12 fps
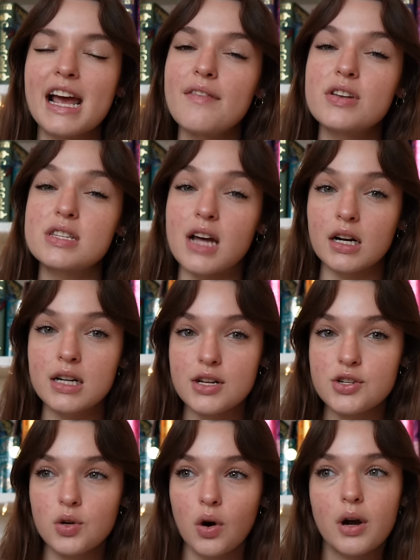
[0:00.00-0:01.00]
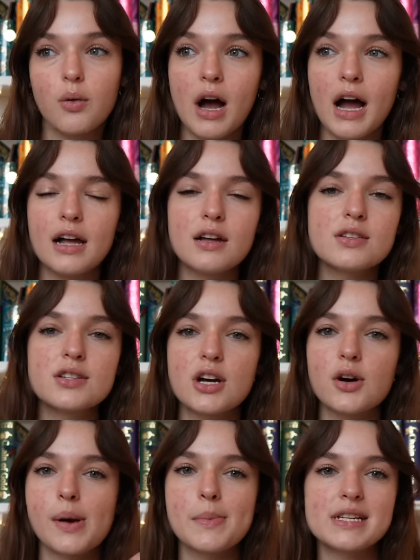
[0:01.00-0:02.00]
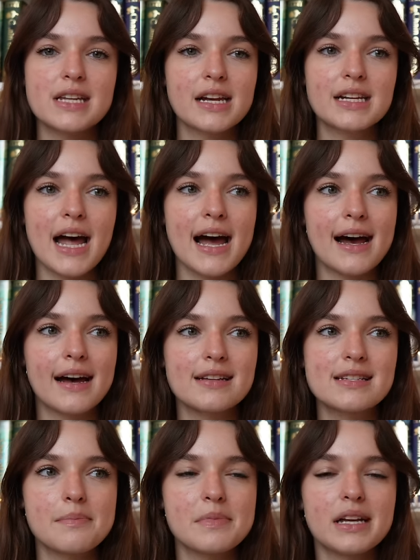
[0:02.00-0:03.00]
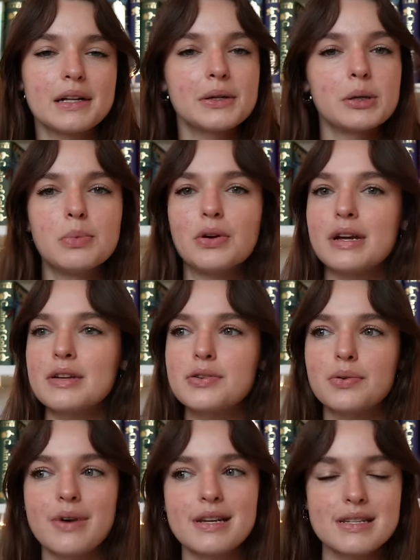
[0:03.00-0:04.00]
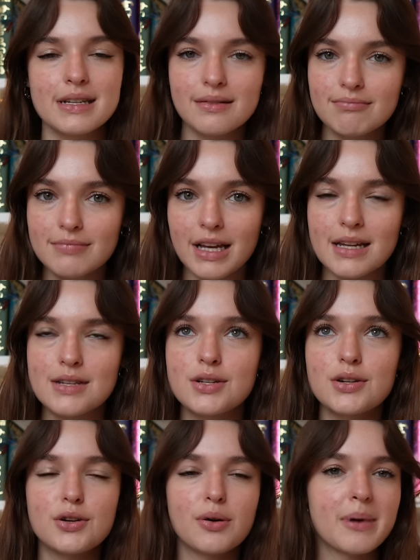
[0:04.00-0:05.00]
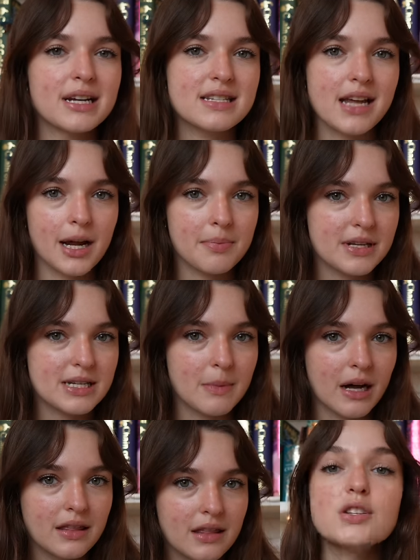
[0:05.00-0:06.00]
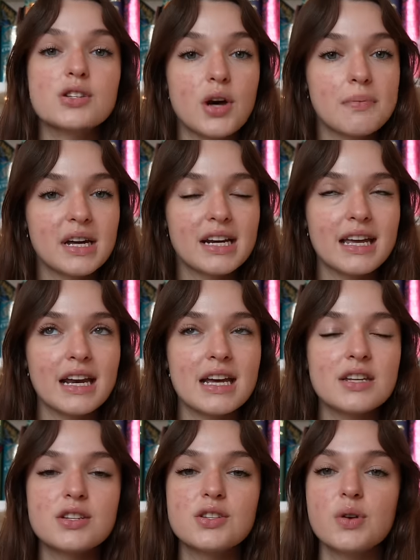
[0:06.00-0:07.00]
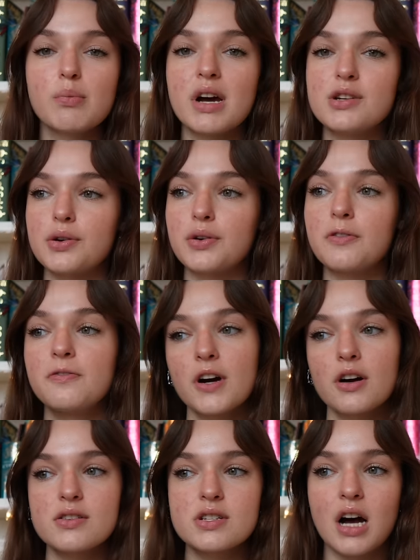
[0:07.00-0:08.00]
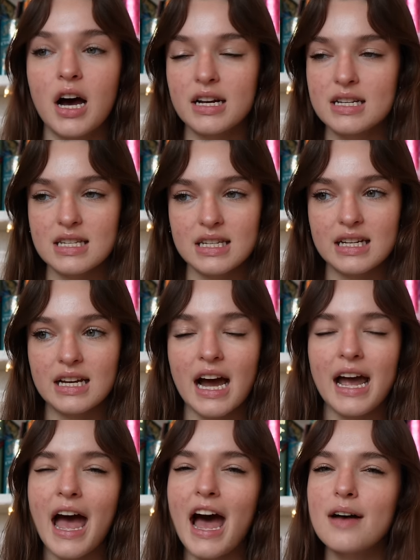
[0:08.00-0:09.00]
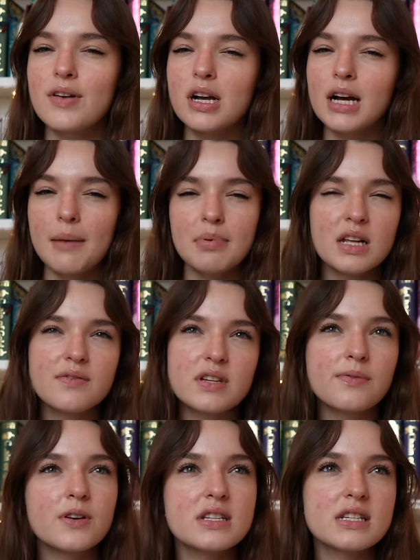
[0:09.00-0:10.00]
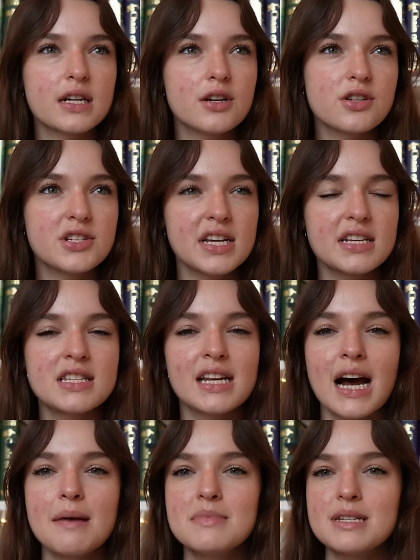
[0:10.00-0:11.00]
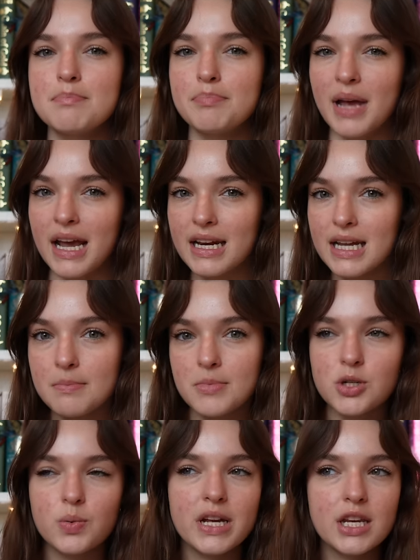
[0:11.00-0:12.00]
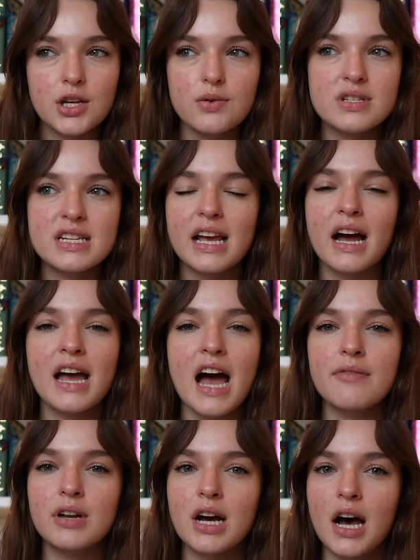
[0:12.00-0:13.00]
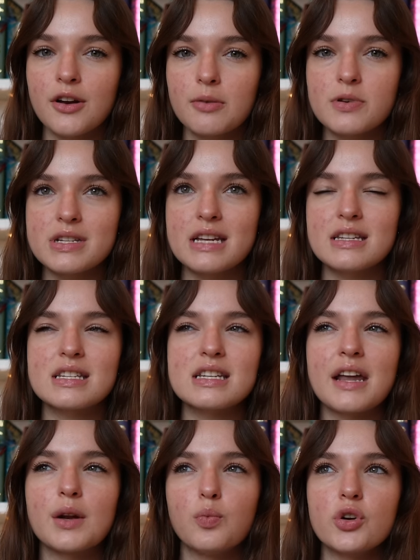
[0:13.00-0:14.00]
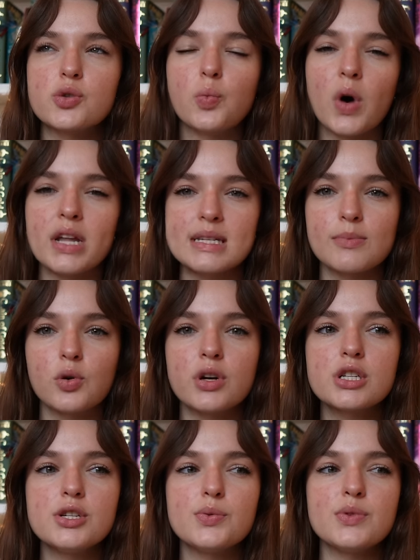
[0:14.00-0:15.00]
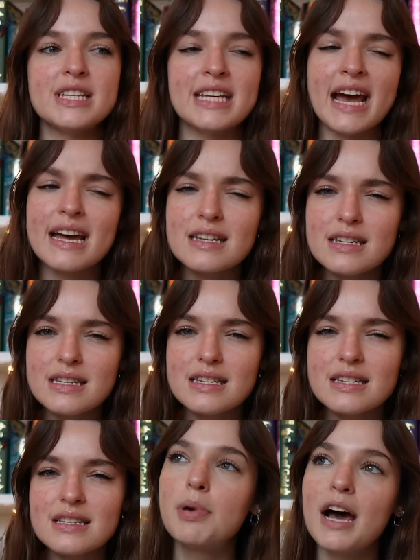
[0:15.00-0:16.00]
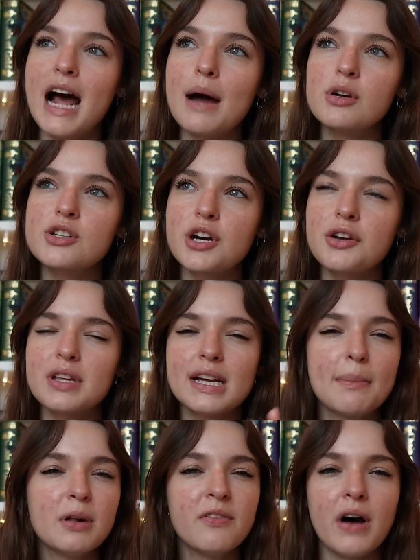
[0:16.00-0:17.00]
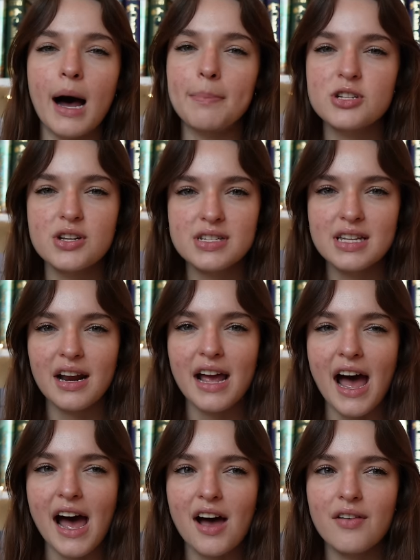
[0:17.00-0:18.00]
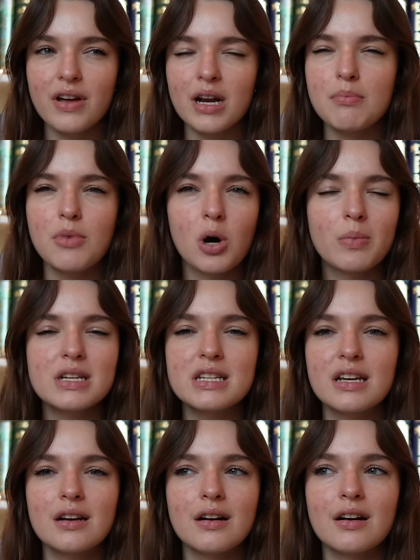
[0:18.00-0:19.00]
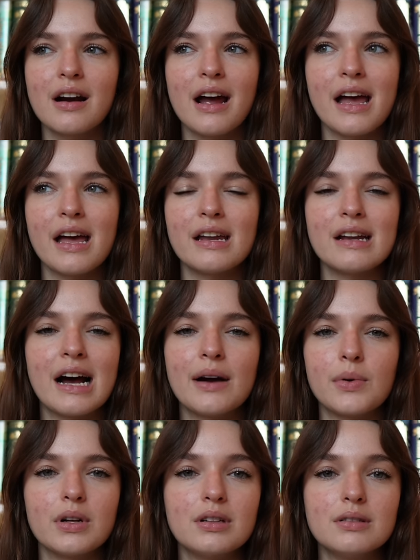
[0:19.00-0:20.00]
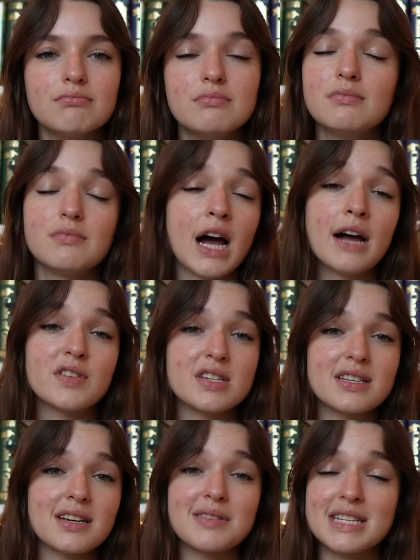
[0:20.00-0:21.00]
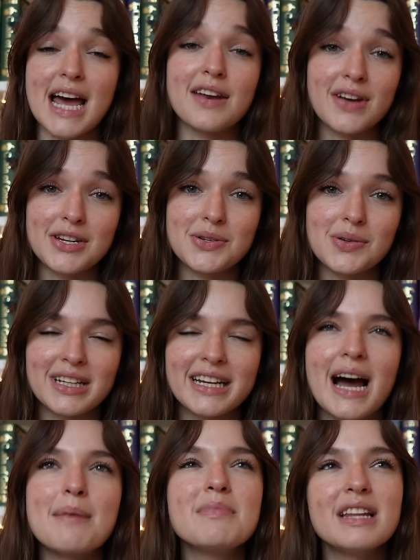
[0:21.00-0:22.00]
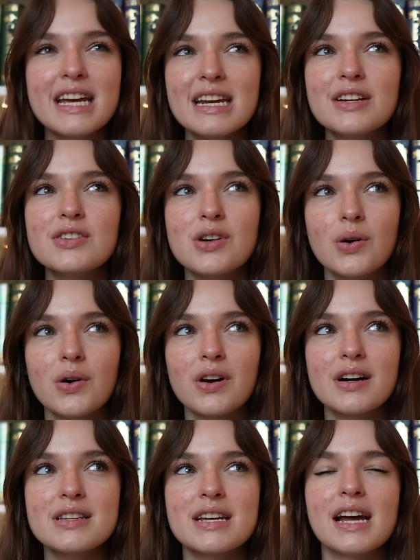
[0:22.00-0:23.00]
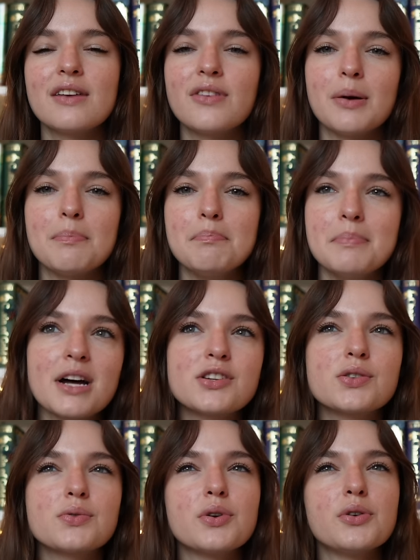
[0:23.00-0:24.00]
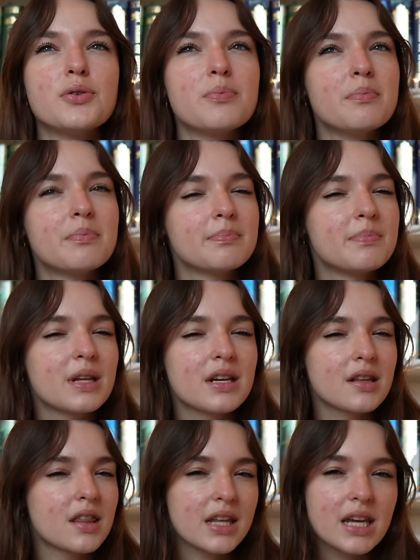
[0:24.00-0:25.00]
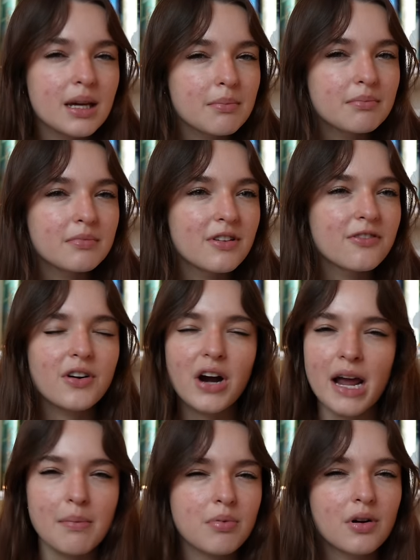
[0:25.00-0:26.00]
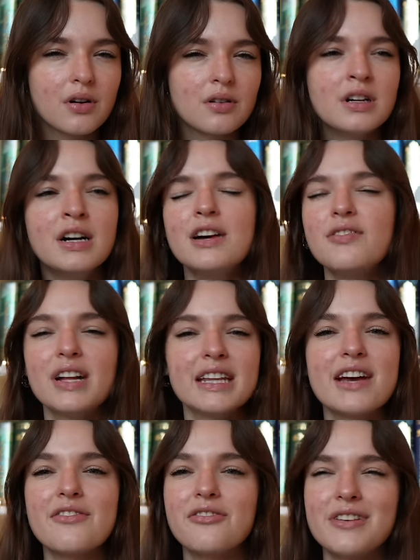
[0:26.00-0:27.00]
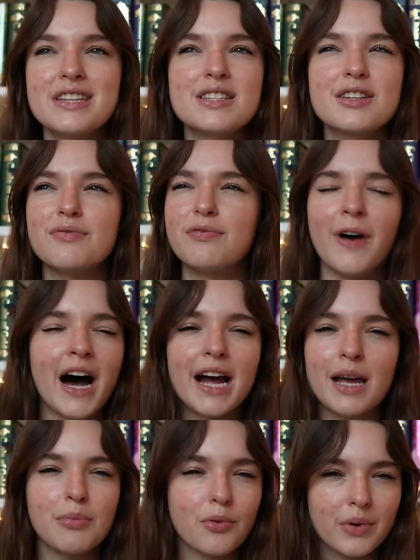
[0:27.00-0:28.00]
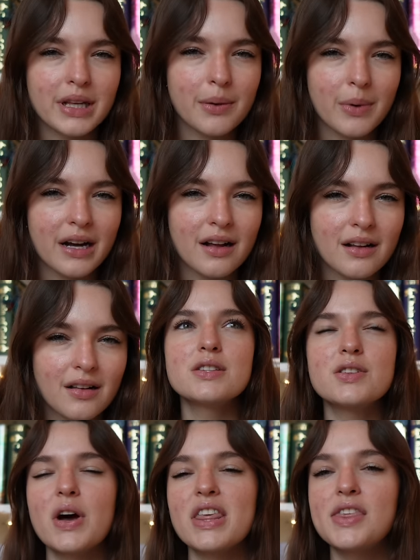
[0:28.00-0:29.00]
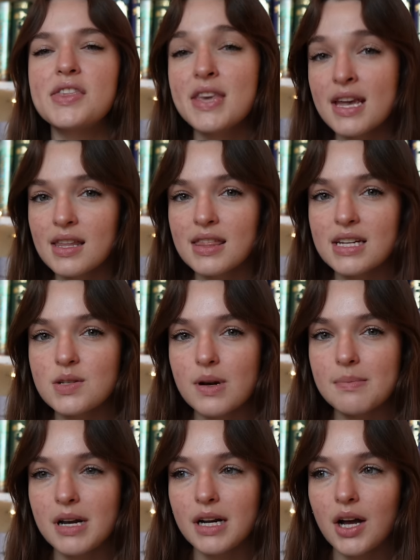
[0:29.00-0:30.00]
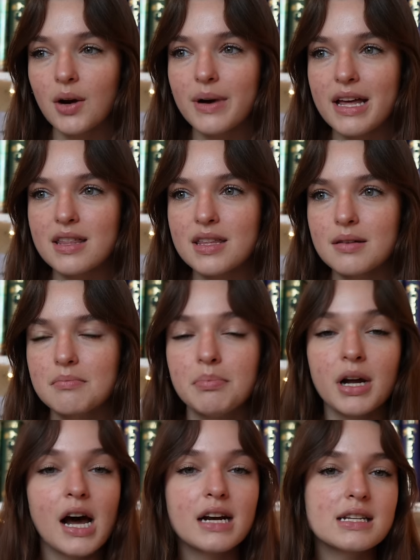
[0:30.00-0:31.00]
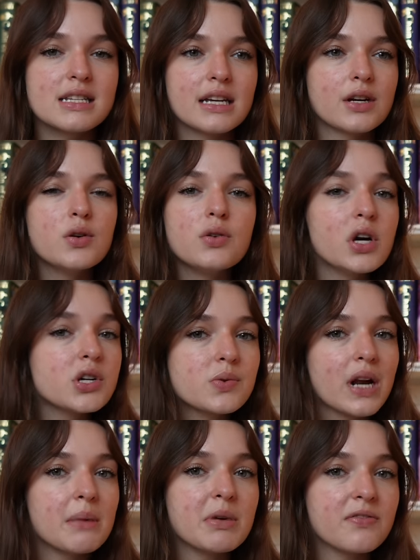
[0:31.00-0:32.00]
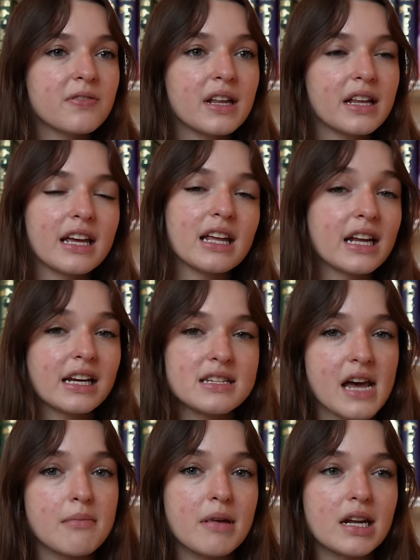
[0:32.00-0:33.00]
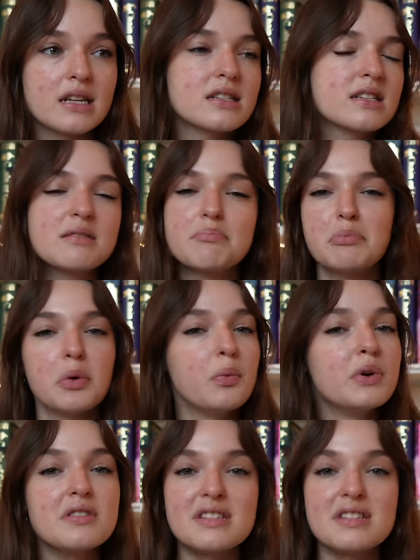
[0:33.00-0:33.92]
haven't done a Dutch door in a while, so I'm excited to add something a little more interesting into my setup this month. So I'm gonna get into doing my journal first. Honestly, I have a couple of different sticker sheets that I'm debating between using. I haven't 100% decided which ones I'm going to use yet, but I will show you a couple of options that I have in a moment here, and I will obviously decide eventually. I'm leaning towards kind of a mushroom theme for April. I feel like that fits the vibe really well. So I think that's what I'm gonna go with. But honestly, who knows what I'll be feeling in like 10 minutes. We'll